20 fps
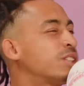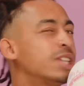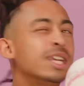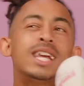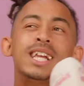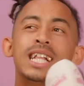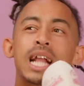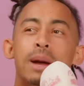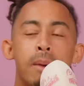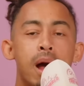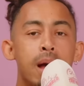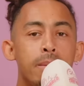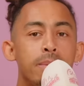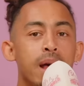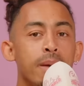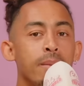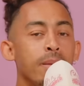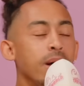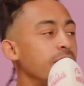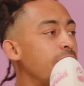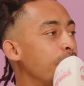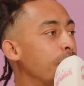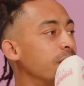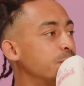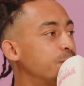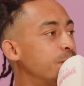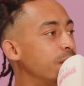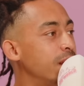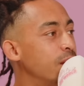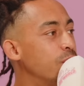thinking that
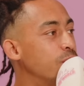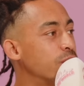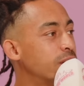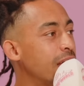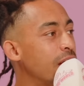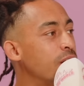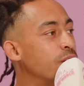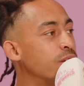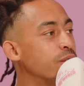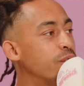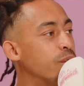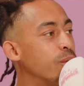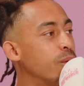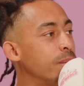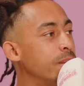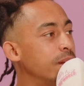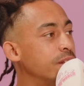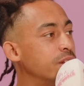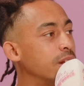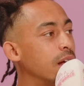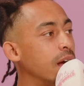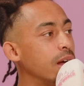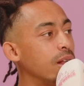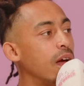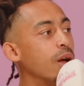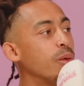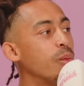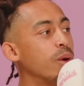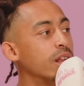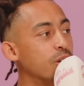must be a little get on for women, you know,
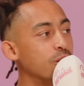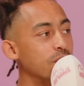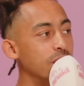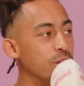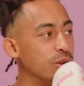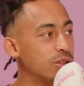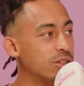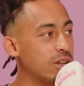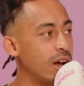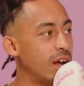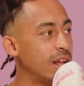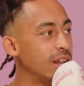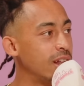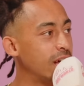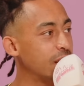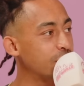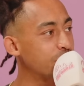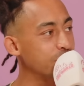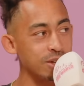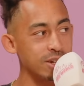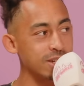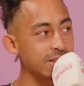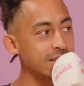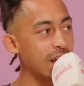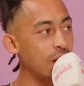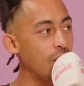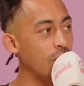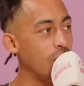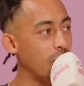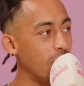like when they got little tight lycras on. Is
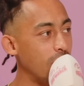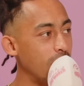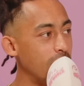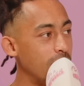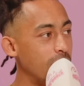that hot?